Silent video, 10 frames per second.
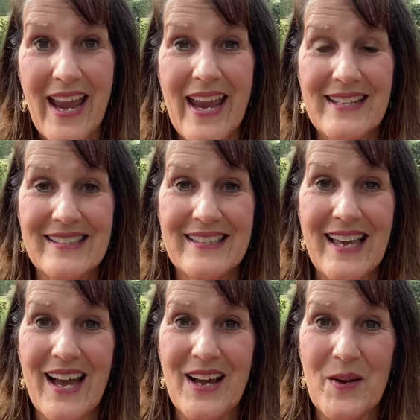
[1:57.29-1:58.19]
It's
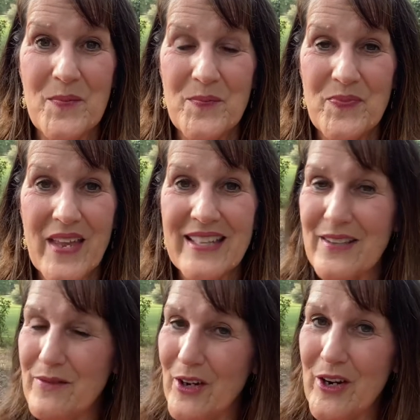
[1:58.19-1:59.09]
a
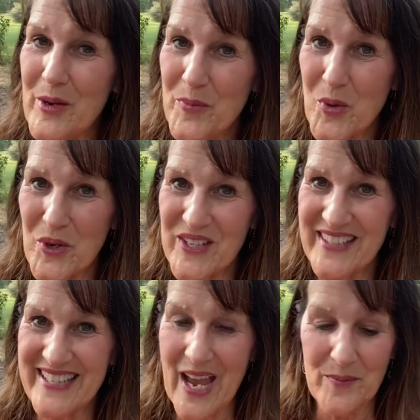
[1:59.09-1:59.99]
very important
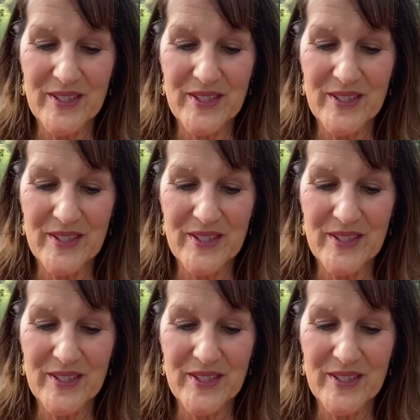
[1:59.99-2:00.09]
step.